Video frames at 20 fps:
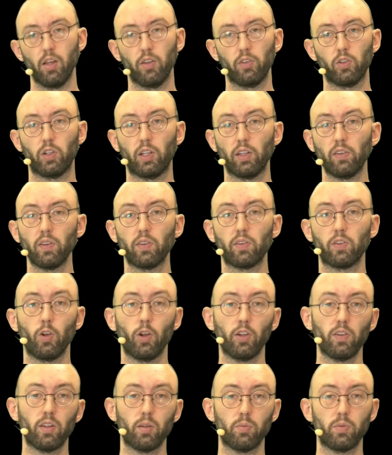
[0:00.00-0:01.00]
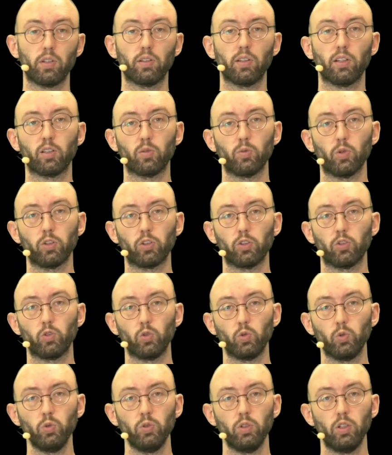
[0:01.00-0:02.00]
So this is not something that you want to
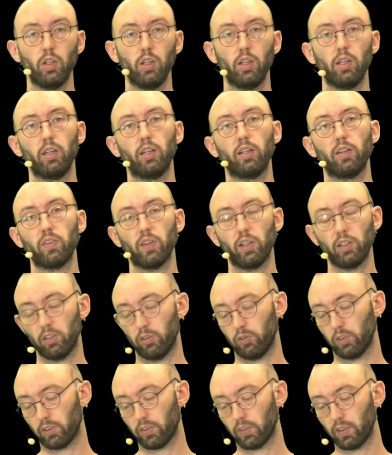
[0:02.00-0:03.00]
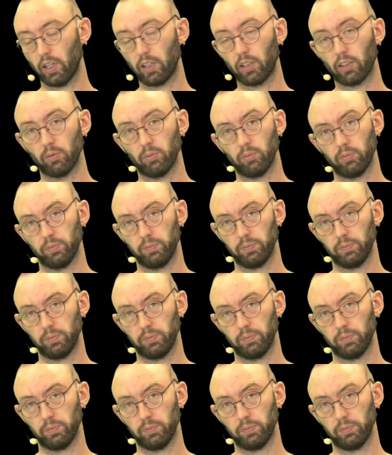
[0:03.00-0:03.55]
do in a scientific study.